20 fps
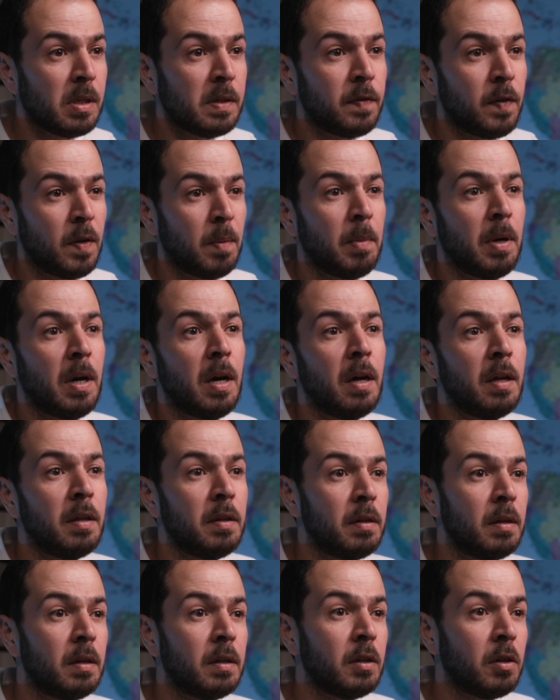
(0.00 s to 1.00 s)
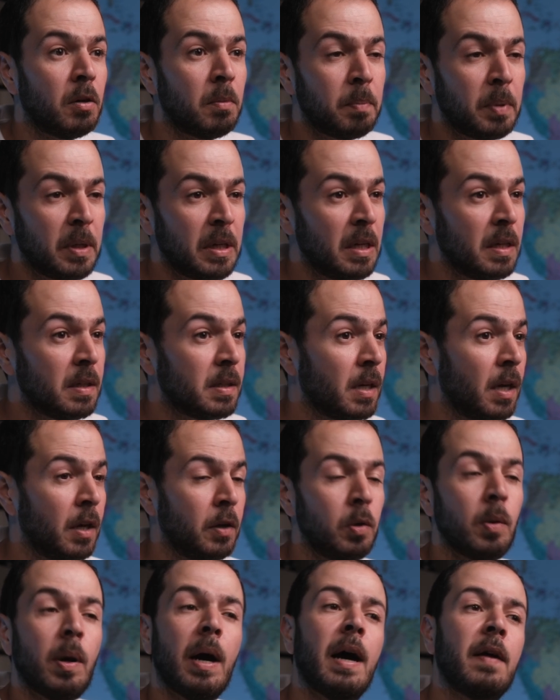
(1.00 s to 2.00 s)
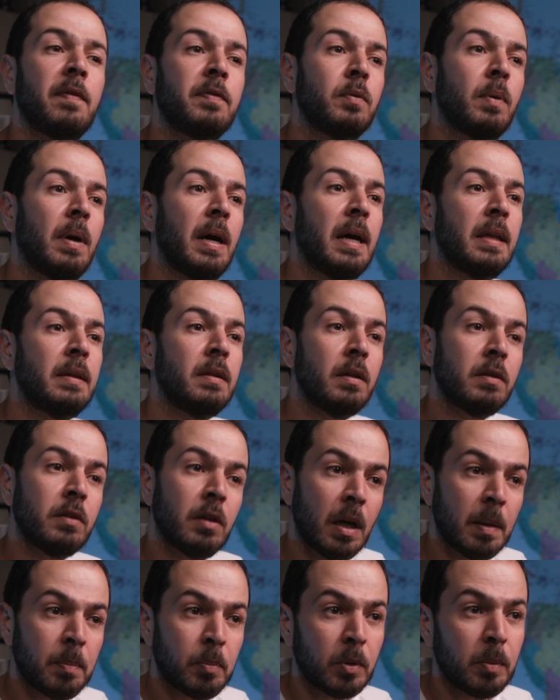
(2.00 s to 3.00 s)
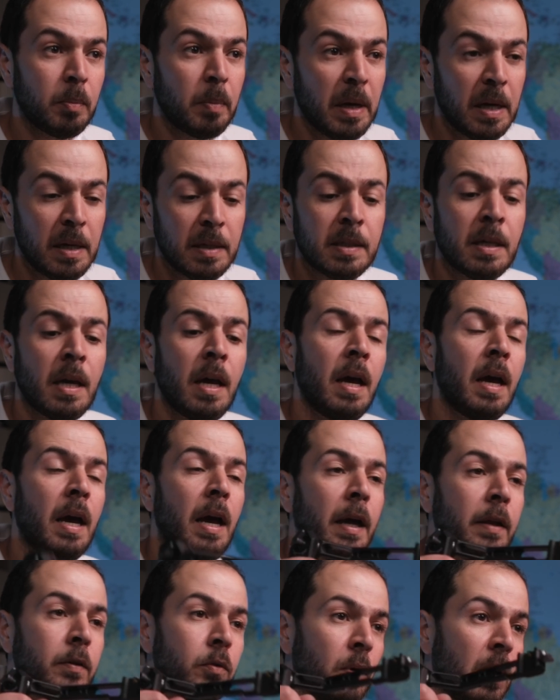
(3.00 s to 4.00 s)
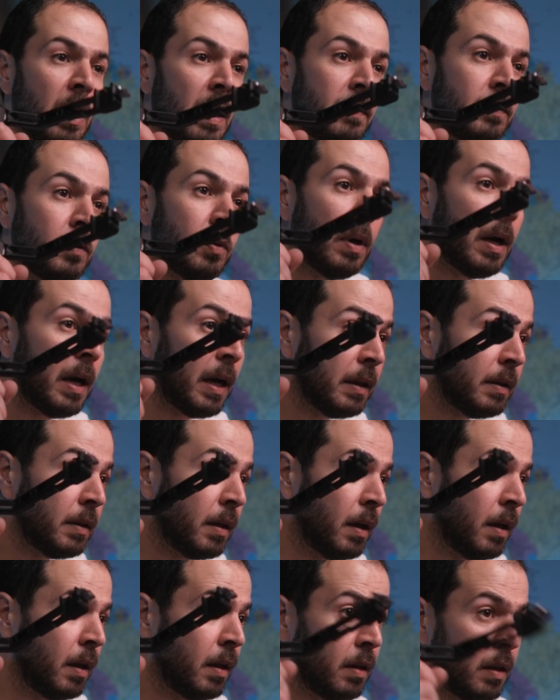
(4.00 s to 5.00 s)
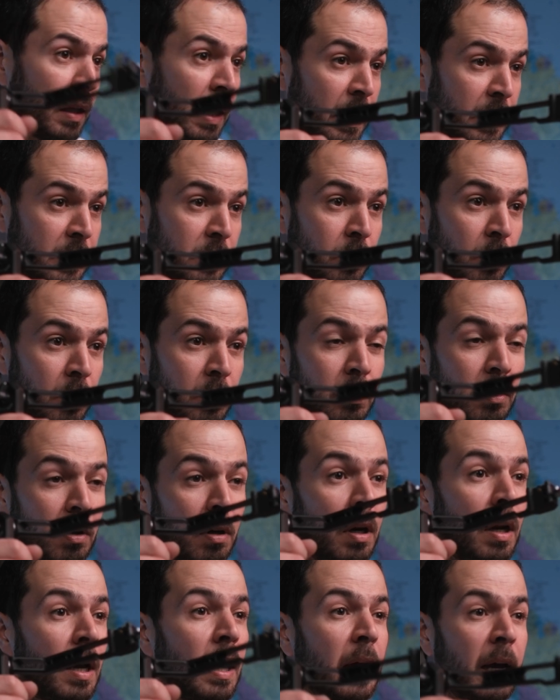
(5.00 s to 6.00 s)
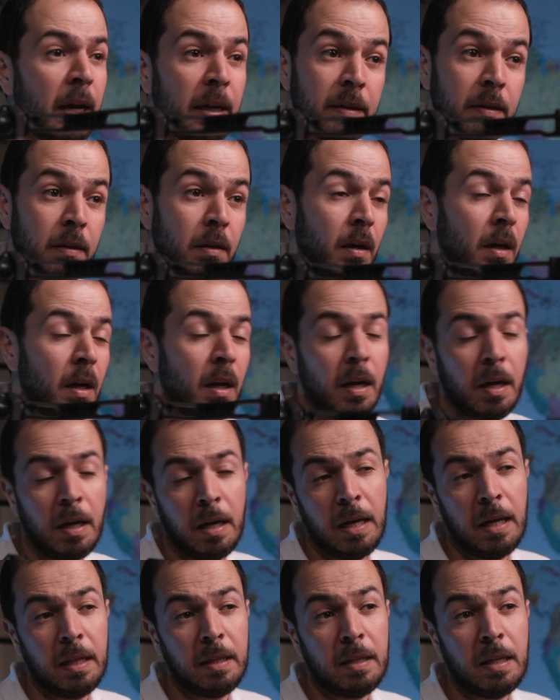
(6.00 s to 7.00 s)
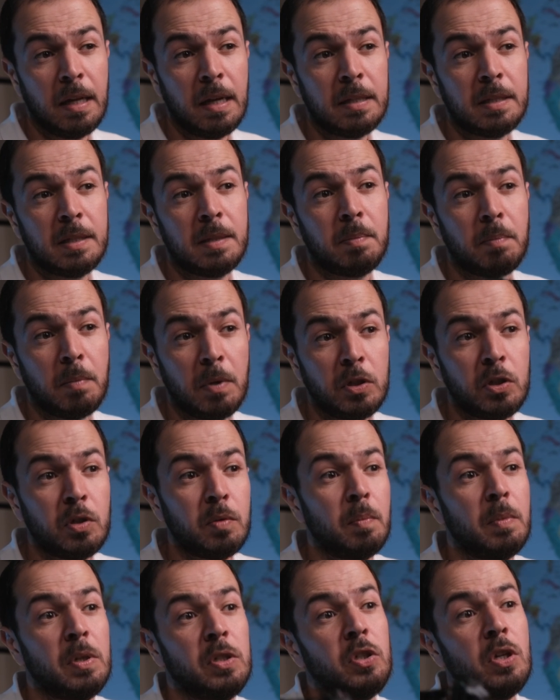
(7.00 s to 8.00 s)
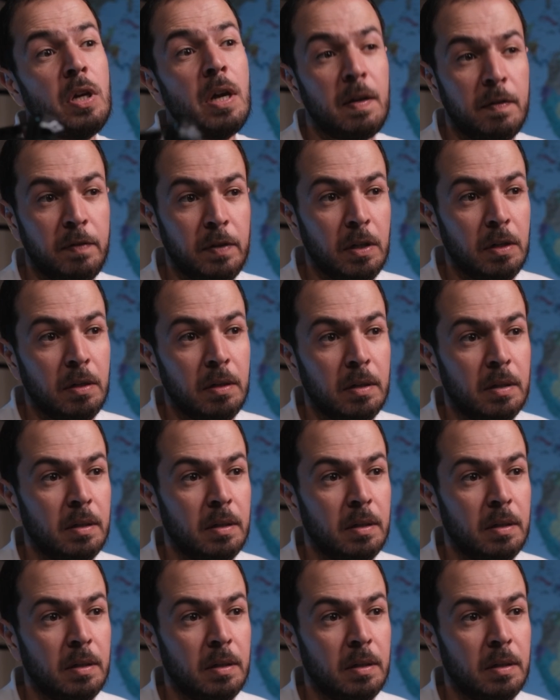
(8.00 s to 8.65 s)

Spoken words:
from other companies, you have to add the tripod base and you have to add the external handle, and that's much heavier.